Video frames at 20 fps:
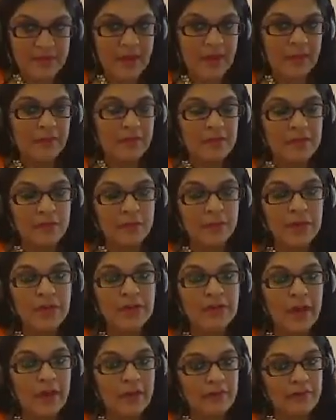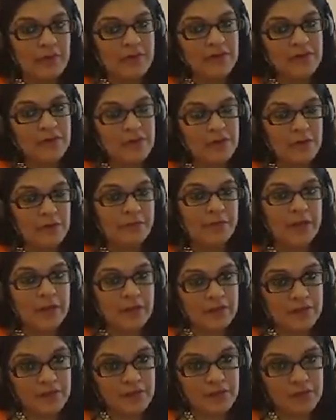and there's great diversity of
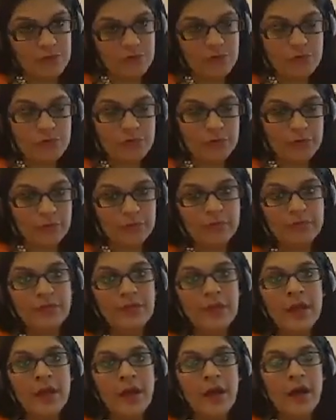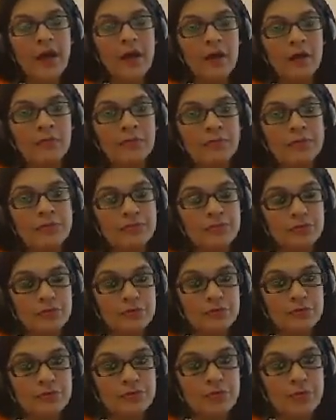institutions for
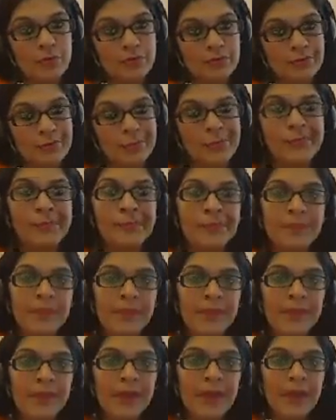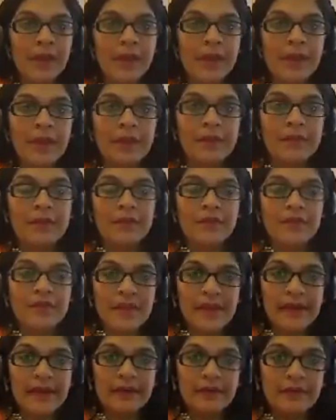students to go to. The
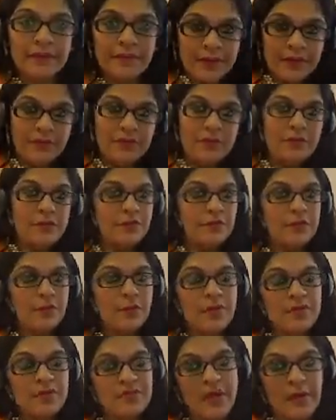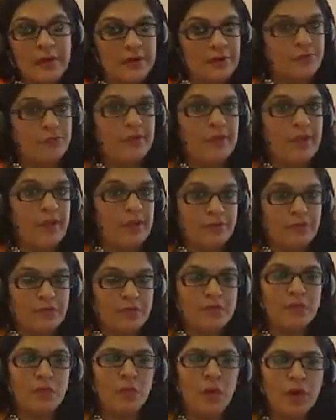salient features of US higher education.
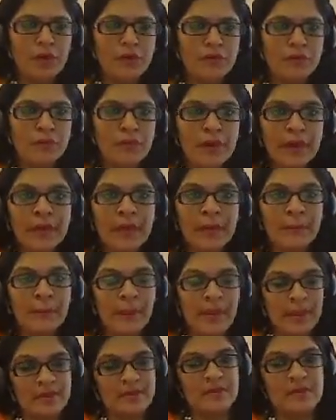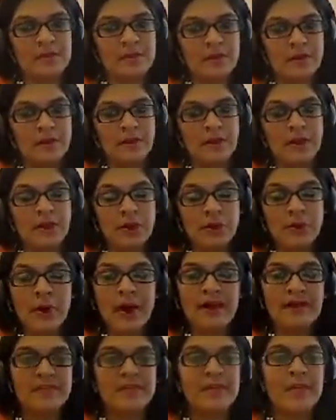So what really makes the
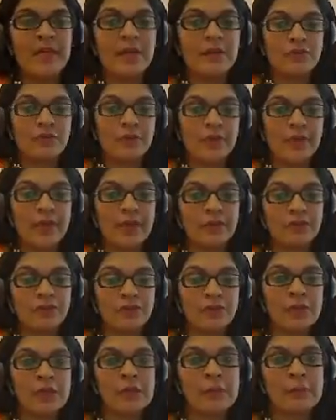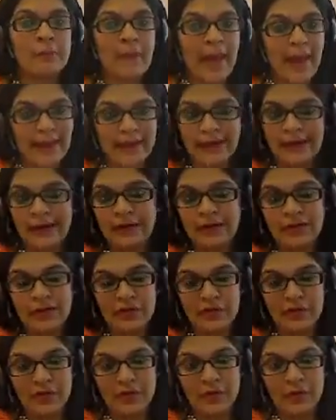US an educational
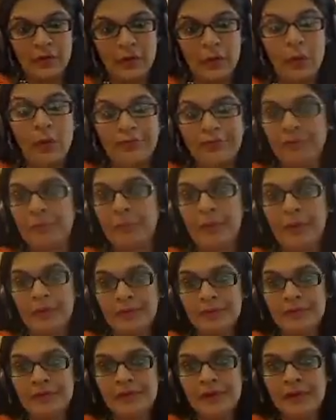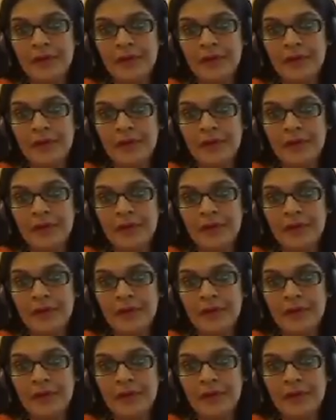magnet of the world?